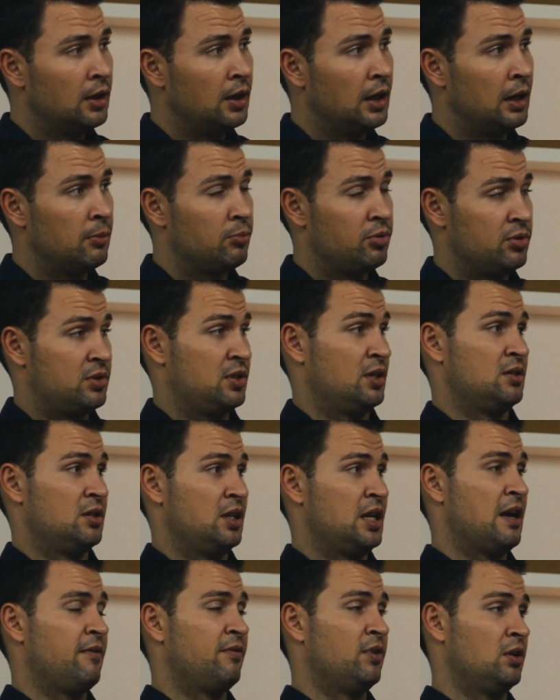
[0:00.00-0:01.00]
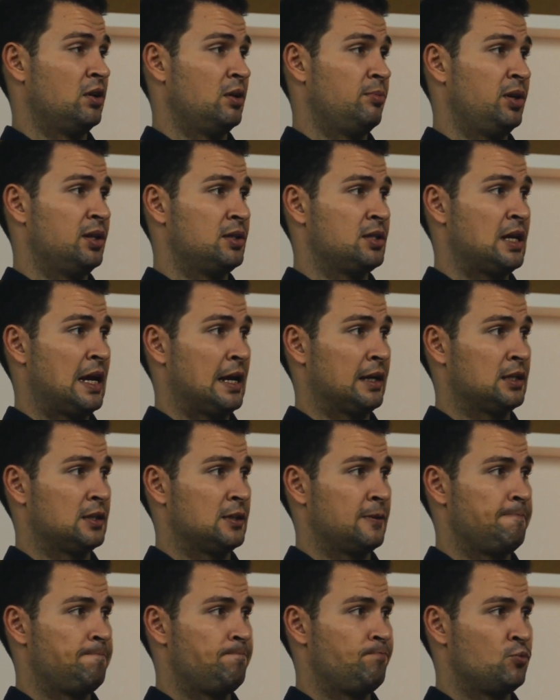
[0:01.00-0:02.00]
and potentially have an underpaid tax.
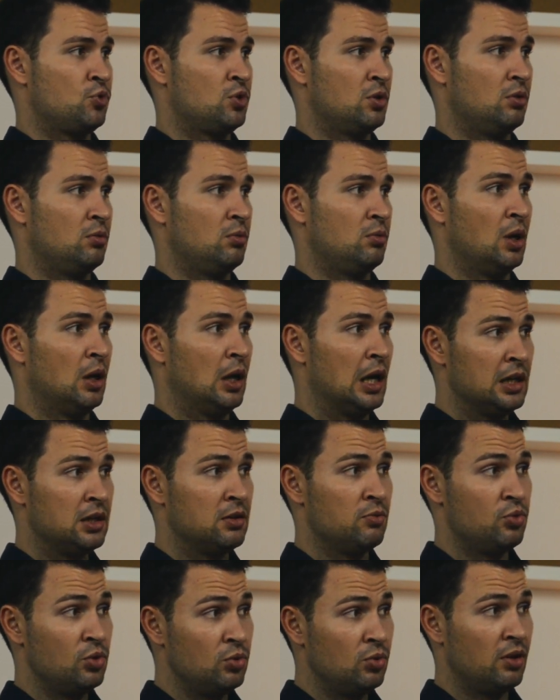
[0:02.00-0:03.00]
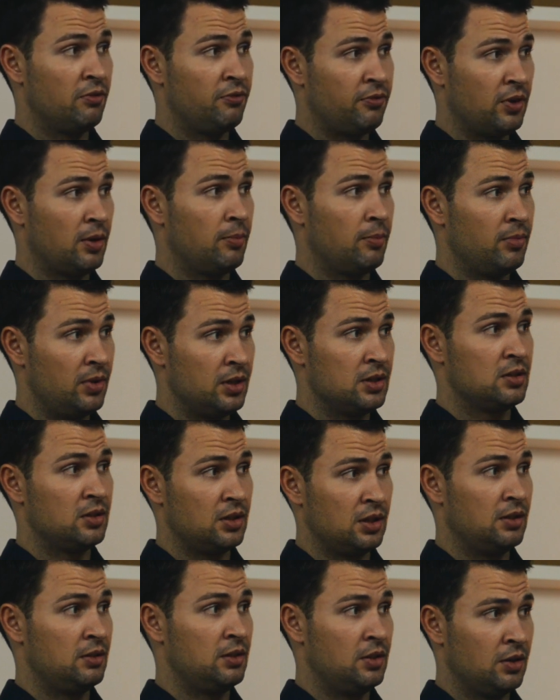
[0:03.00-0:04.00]
So the rule of thumb is,
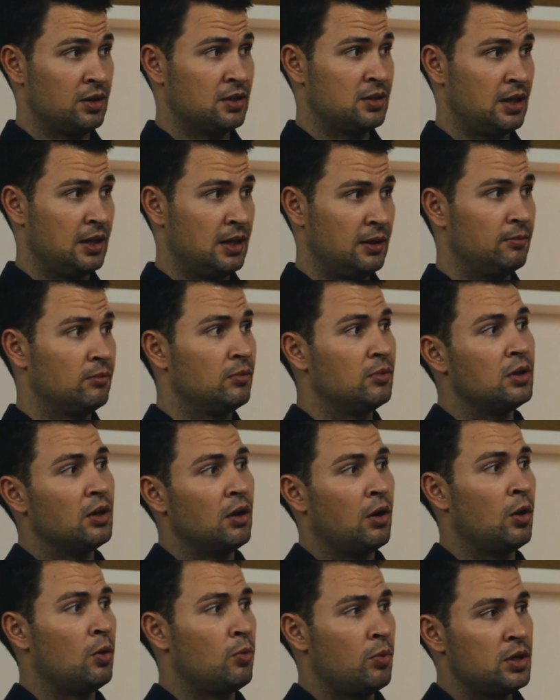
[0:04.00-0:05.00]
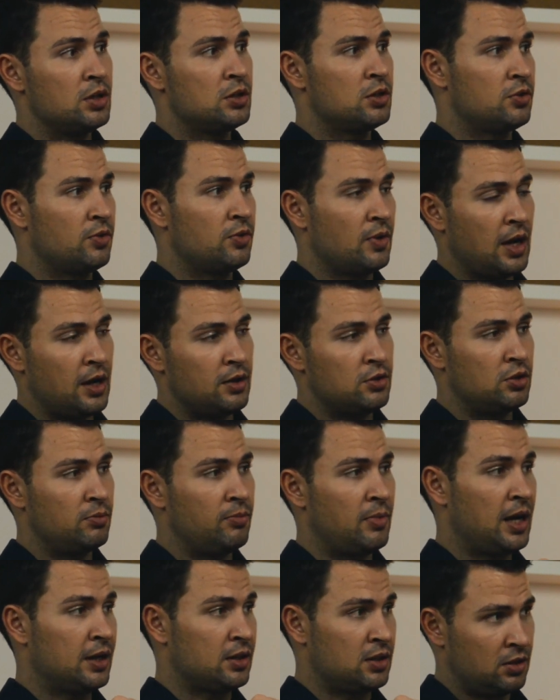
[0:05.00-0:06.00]
you can say, always try to
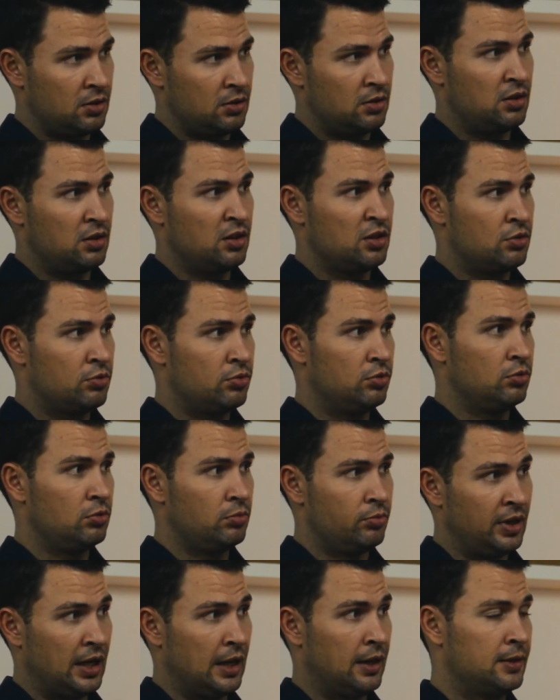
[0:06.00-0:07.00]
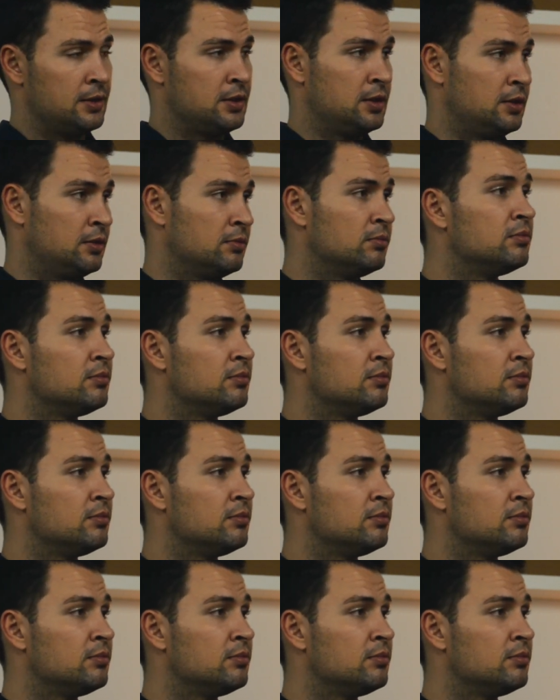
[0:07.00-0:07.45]
match the true reality.